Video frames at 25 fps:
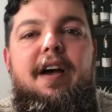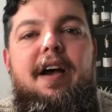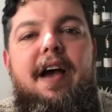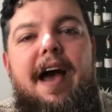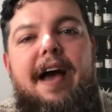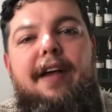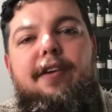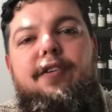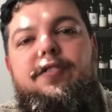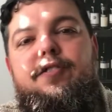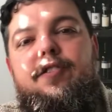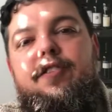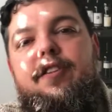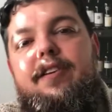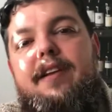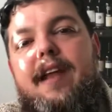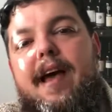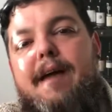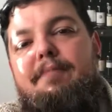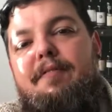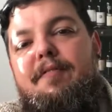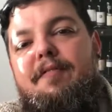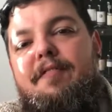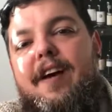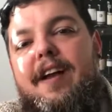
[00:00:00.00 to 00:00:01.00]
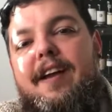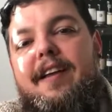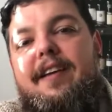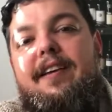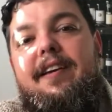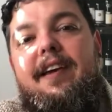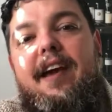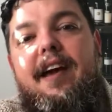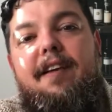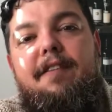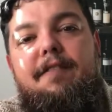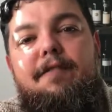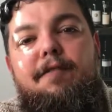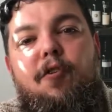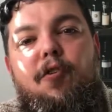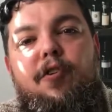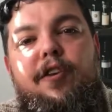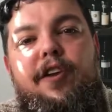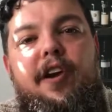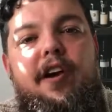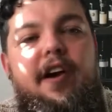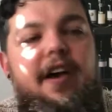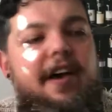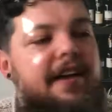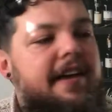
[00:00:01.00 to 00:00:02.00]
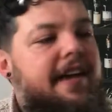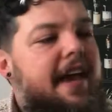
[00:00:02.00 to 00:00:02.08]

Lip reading: and also the Napa Valley in California,